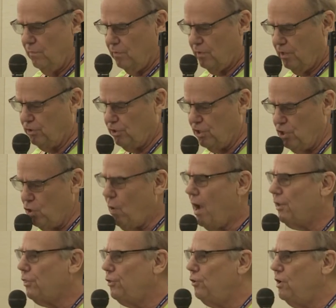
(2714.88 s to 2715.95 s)
Continue
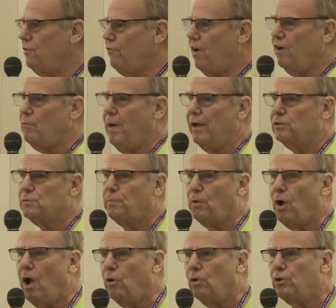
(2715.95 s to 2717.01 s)
at 35 miles per
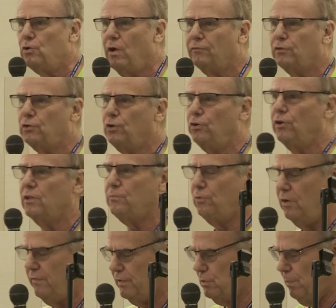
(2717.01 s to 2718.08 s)
hour. You have to turn to the
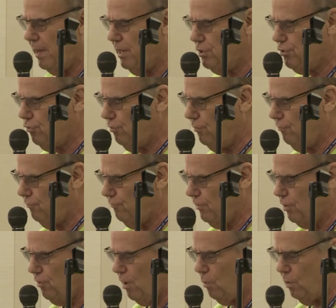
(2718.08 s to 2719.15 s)
previous page to
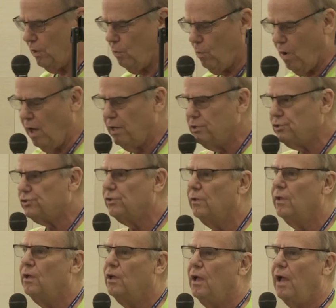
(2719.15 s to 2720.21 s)
figure out what it was.
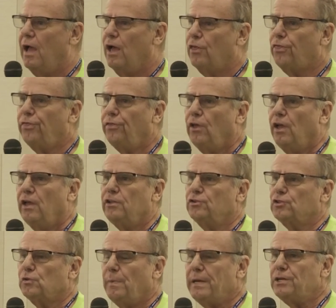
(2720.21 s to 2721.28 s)
And
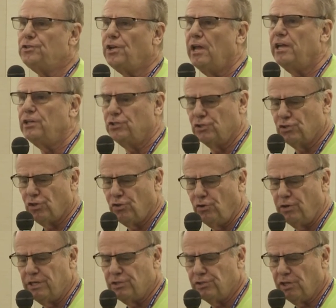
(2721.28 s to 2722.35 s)
your speed change is
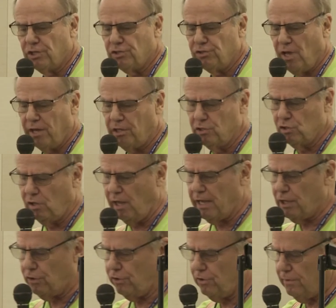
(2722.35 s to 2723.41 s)
36 seconds
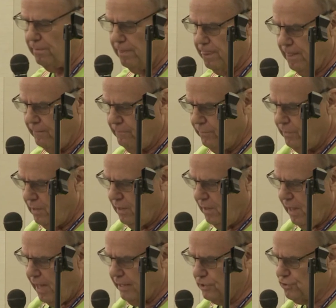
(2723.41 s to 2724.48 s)
later.
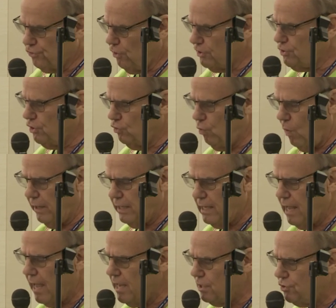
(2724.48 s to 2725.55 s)
At instruction
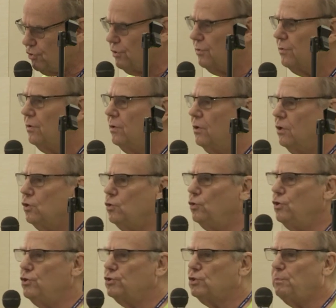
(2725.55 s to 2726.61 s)
28, you
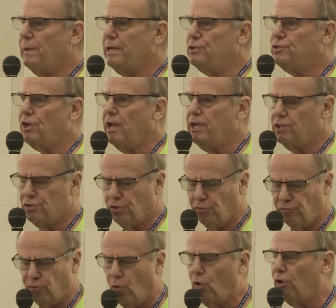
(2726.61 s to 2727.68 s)
do your speed change to
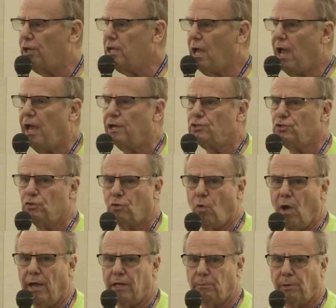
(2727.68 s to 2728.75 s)
40 as you
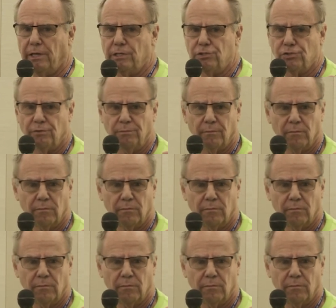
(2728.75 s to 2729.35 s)
quiet place.